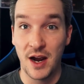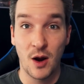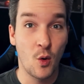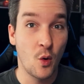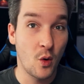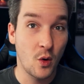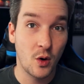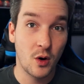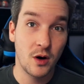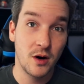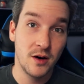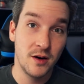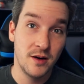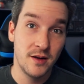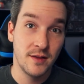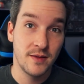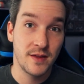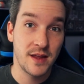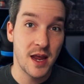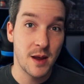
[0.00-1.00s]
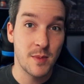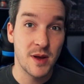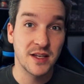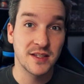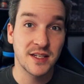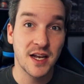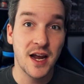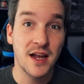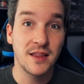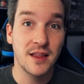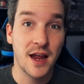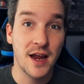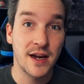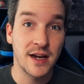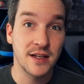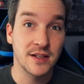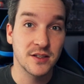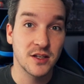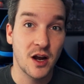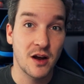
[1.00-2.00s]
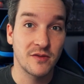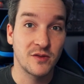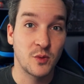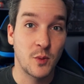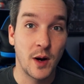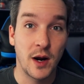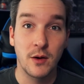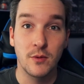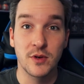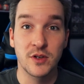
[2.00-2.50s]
or the MSI lighting software,